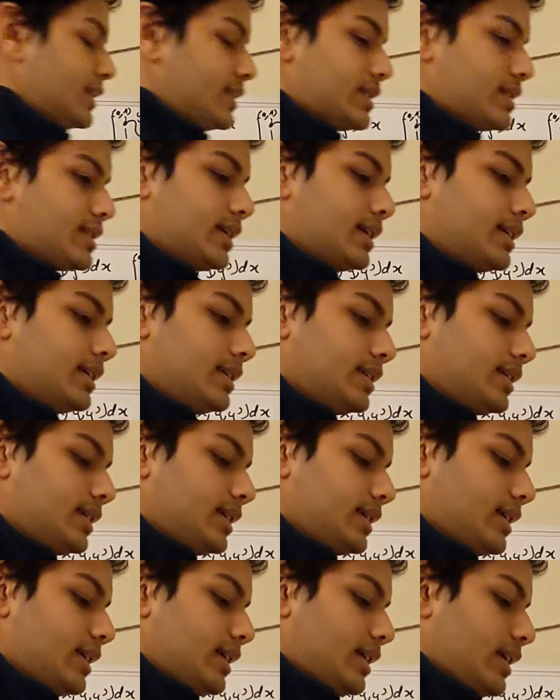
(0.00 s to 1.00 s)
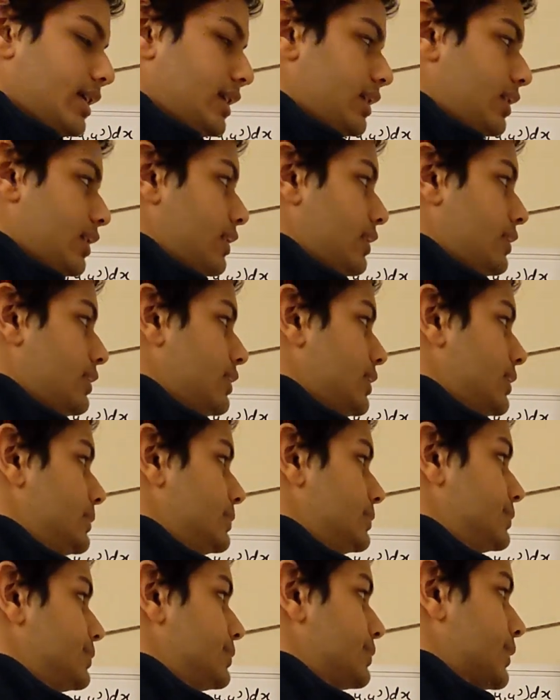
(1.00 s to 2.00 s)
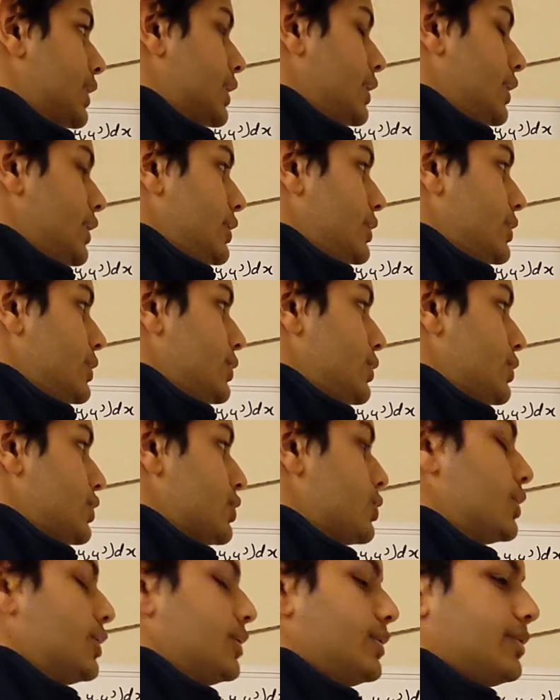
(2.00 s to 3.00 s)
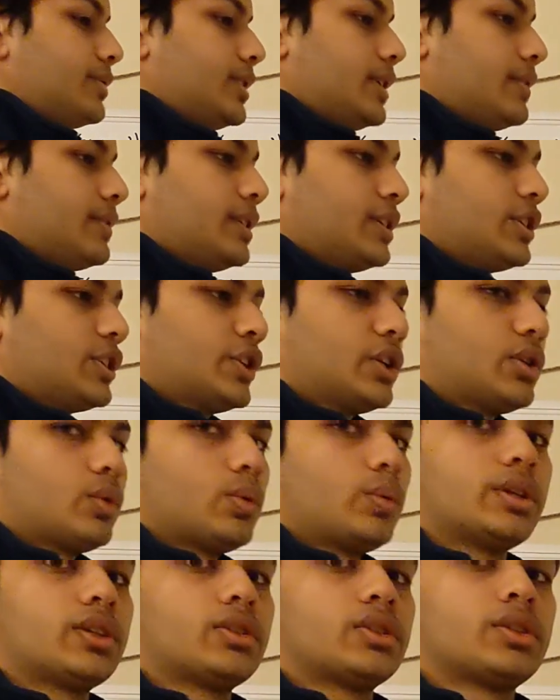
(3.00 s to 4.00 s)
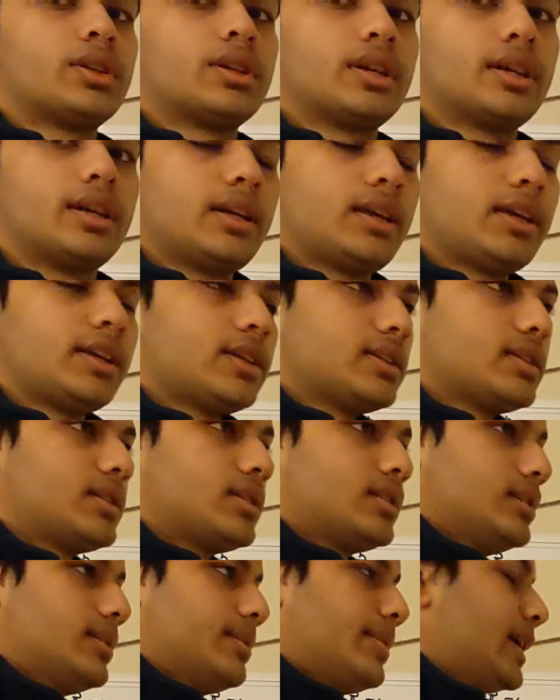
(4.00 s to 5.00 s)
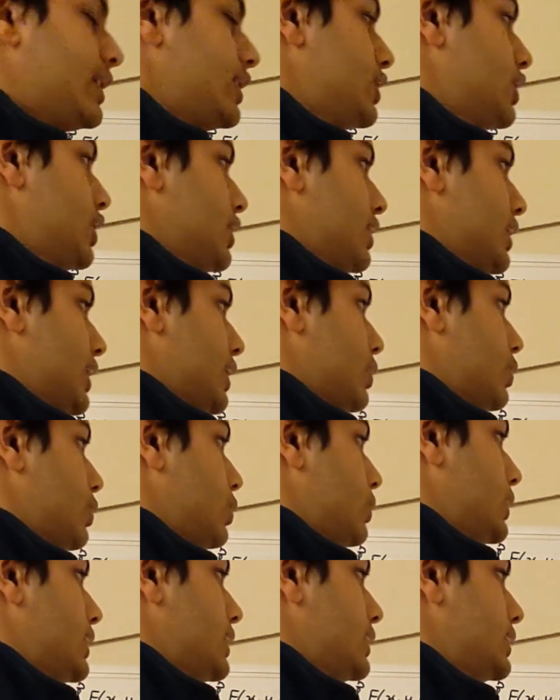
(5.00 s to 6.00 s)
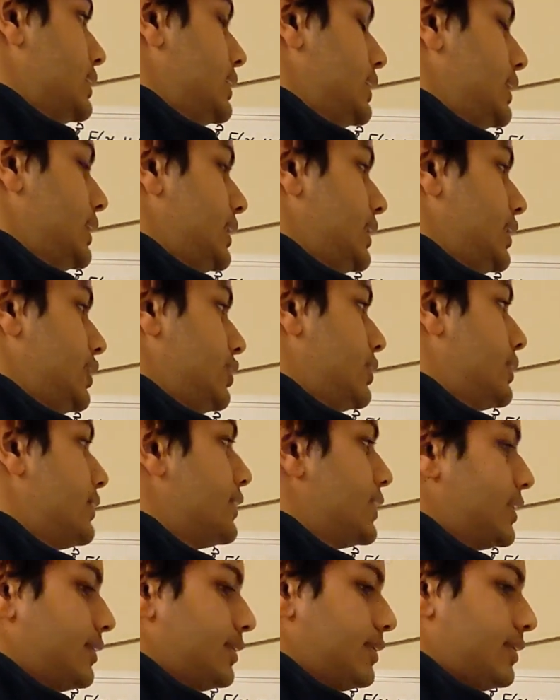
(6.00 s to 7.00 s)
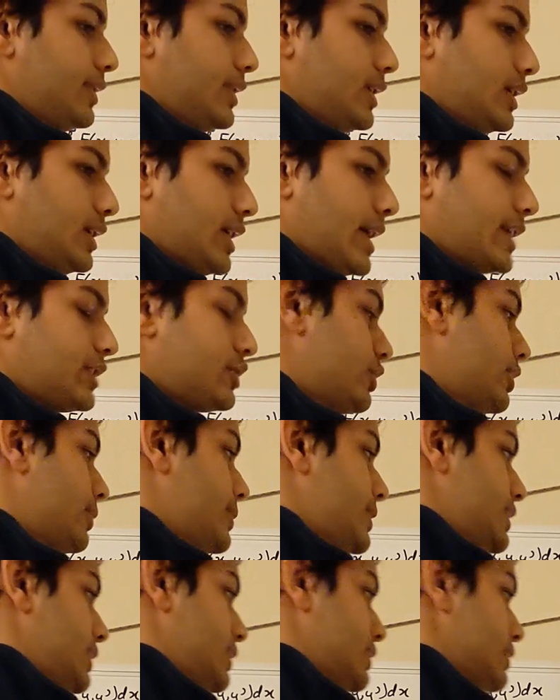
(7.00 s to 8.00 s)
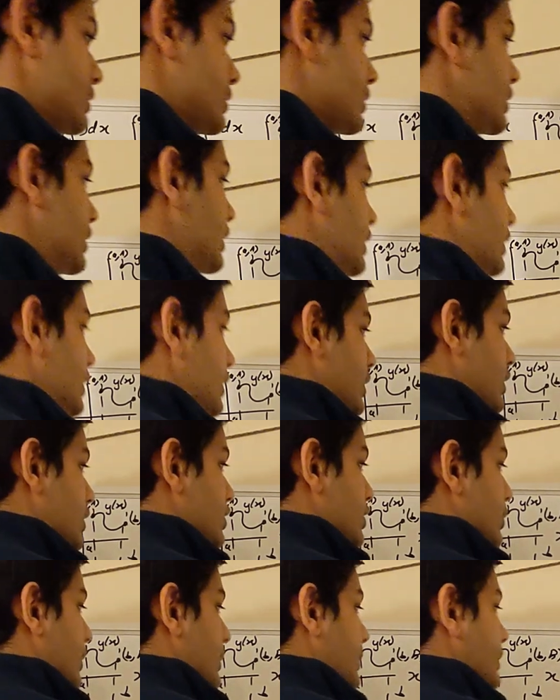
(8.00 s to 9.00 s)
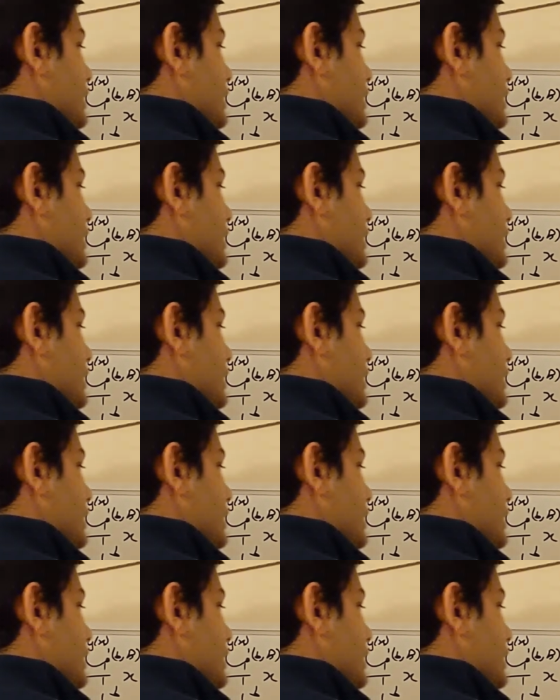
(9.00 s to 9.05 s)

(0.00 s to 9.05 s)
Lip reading: instead a sort of definition which is dependent on what the derivative actually represents. So what I'm